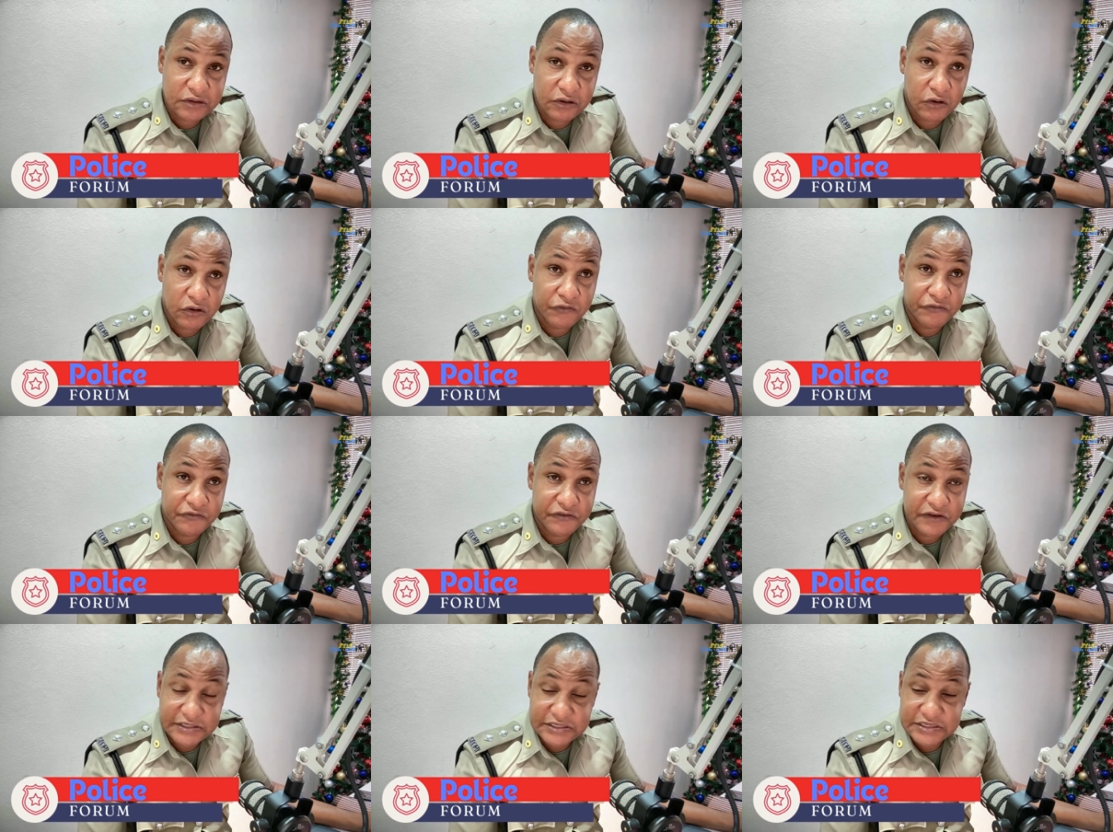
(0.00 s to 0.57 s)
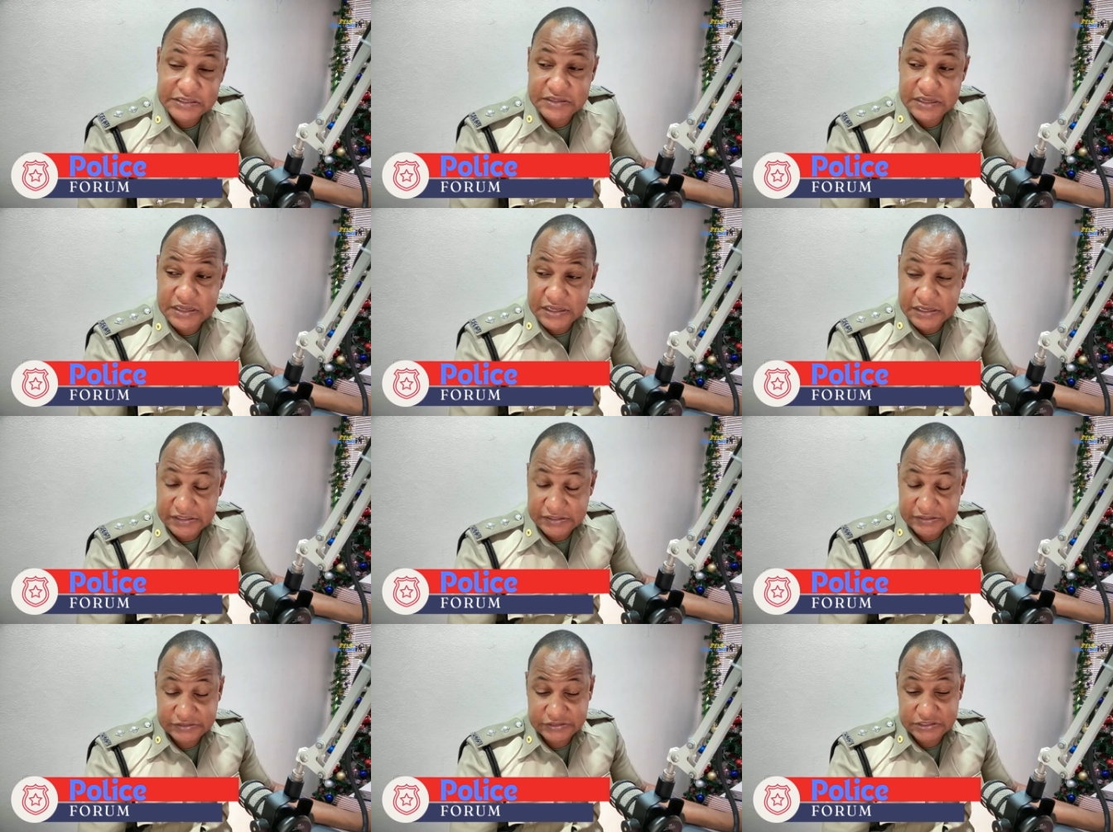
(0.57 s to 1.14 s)
or 30
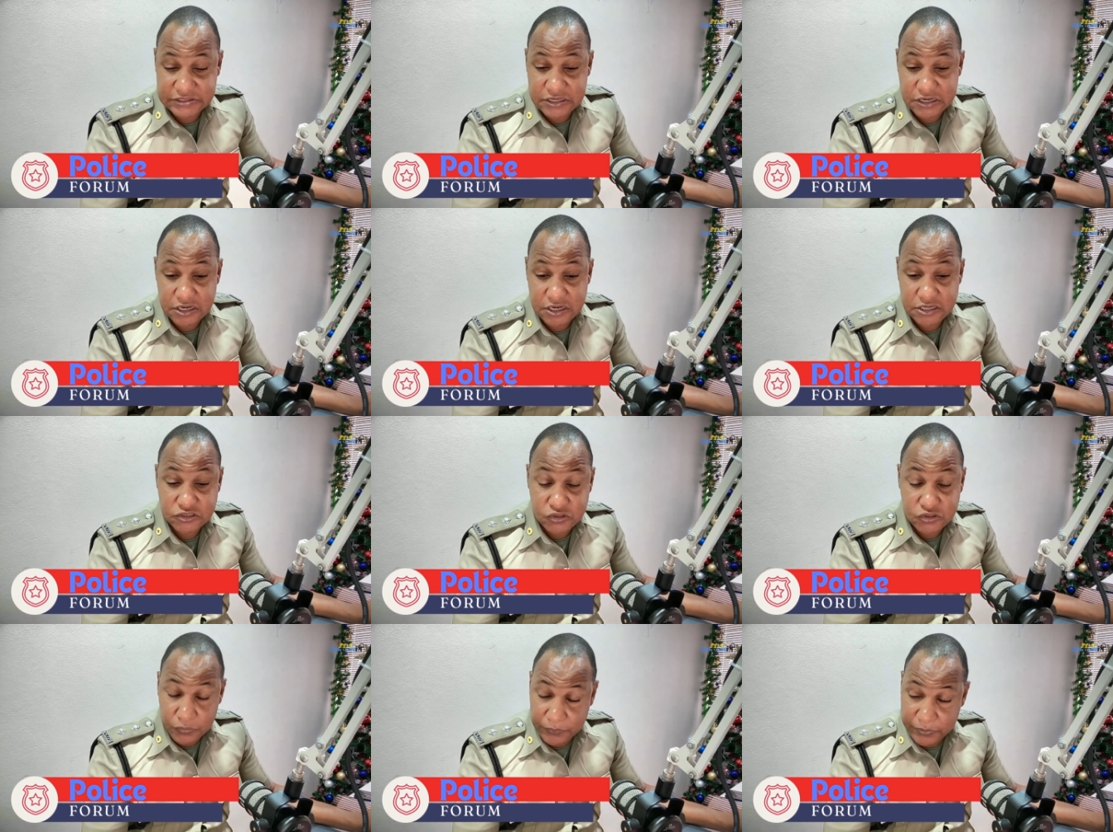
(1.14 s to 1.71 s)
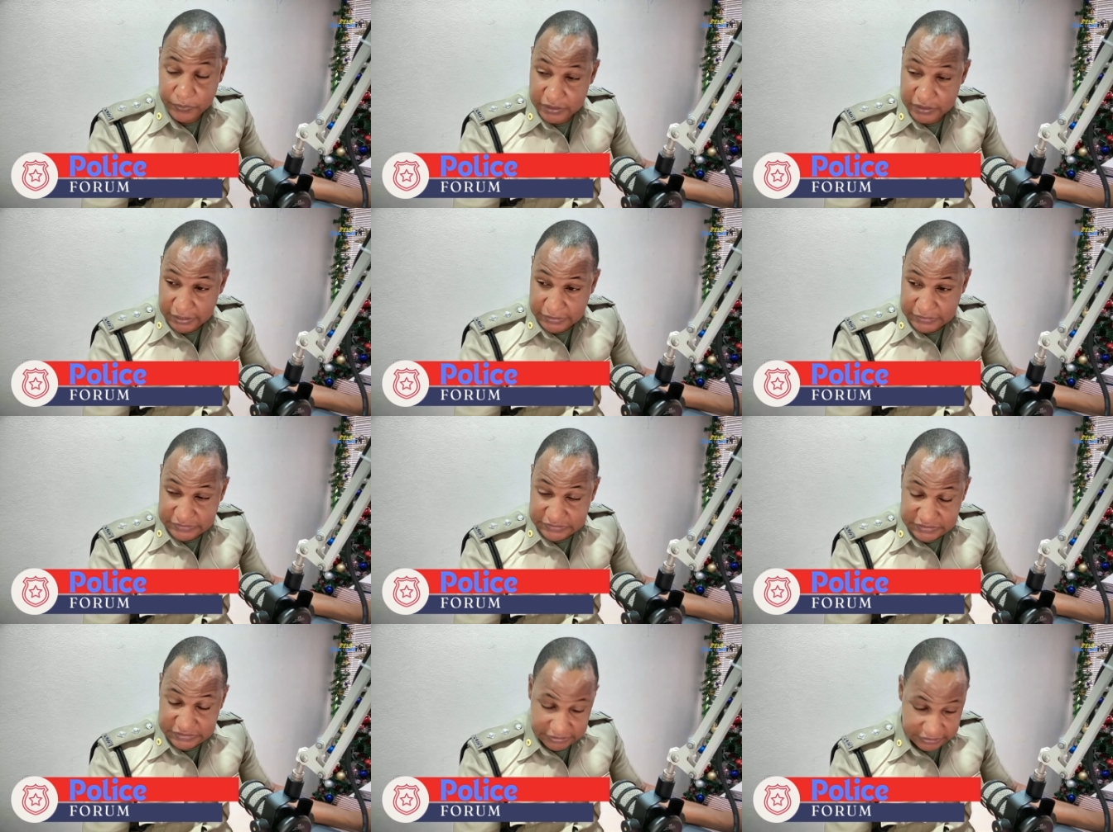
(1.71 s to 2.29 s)
days to pay
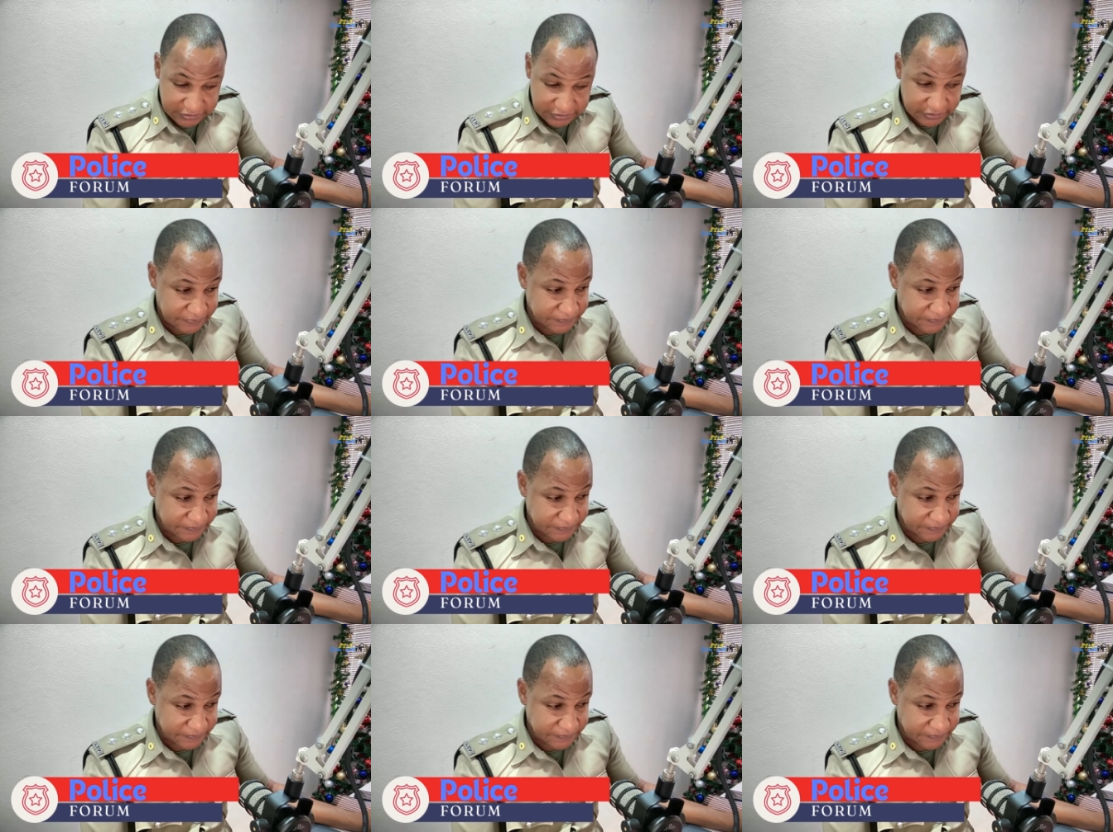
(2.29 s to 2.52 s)
that ticket.